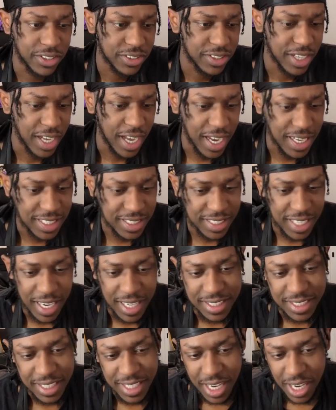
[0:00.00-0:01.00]
I just got to
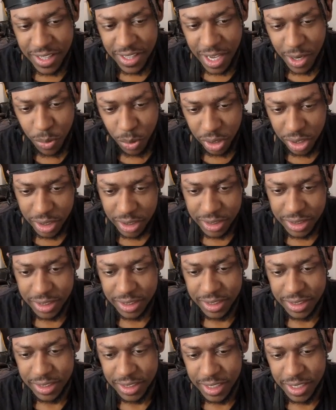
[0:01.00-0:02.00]
see how that works.
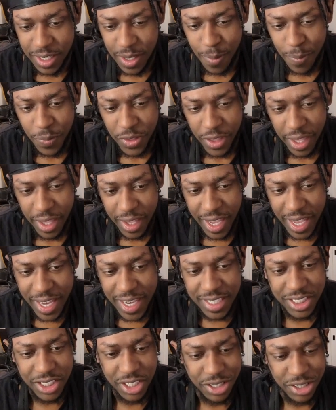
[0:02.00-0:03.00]
And
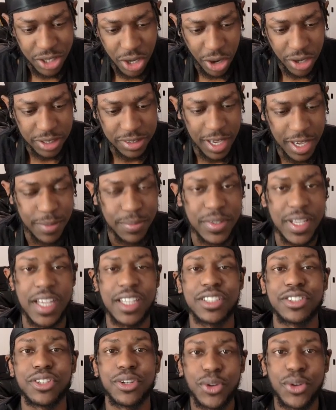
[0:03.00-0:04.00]
it's a dark type
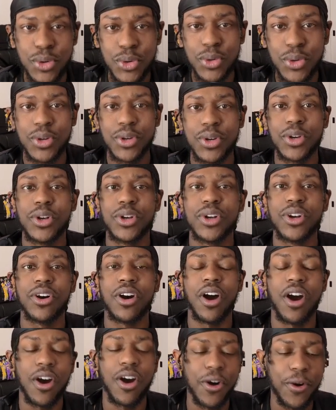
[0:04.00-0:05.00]
deck too.
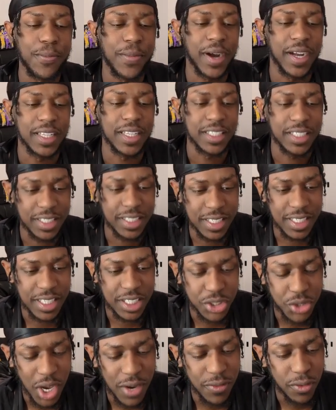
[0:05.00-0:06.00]
Oh my
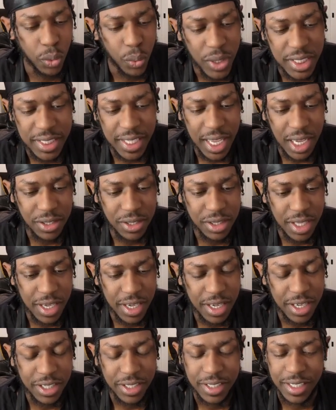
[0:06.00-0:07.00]
goodness. You have a Weezing out
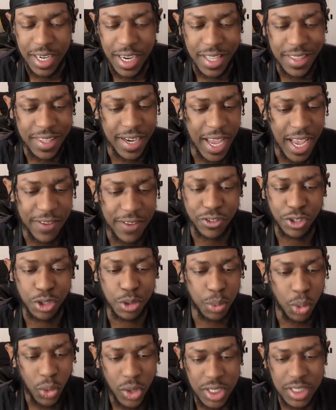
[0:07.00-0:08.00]
there, and then after you
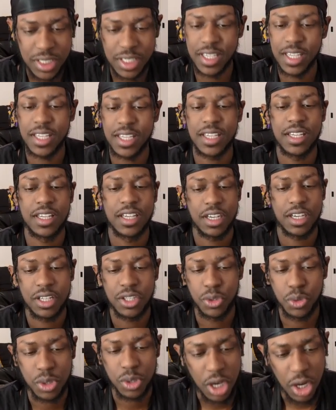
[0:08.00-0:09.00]
poison it,
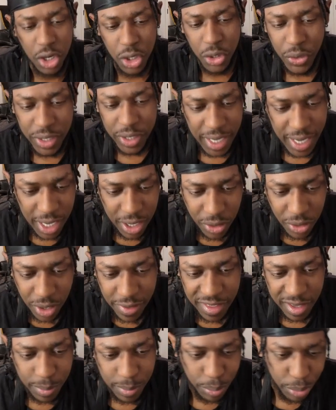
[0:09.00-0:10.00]
you Kogel it out, and
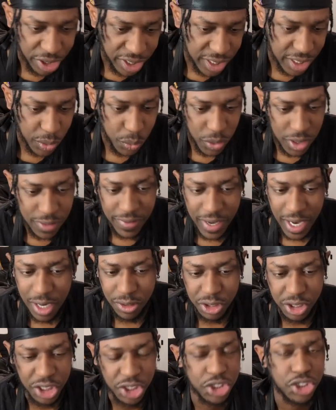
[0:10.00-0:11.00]
then bring in Weavile
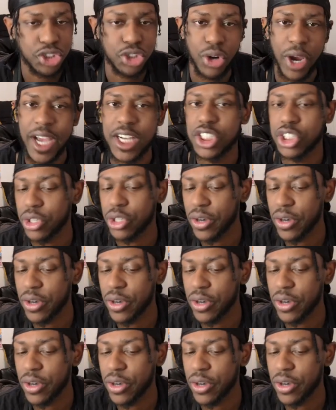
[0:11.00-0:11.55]
and just scratch.